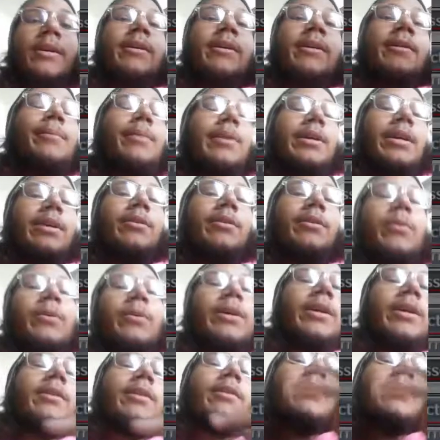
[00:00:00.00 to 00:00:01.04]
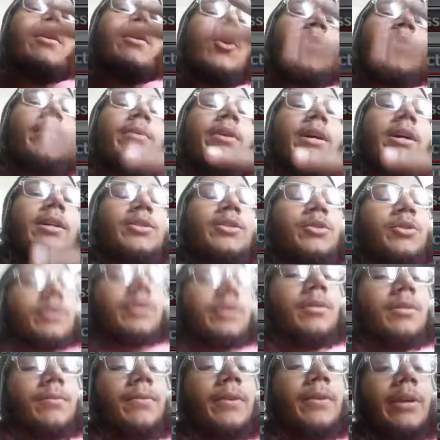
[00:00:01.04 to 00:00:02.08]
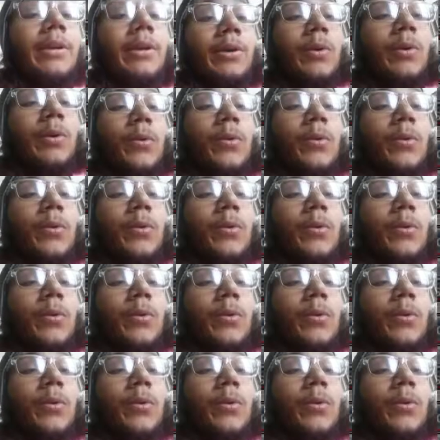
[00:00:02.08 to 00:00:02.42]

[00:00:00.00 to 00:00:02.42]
But either way, hope you guys enjoyed this video.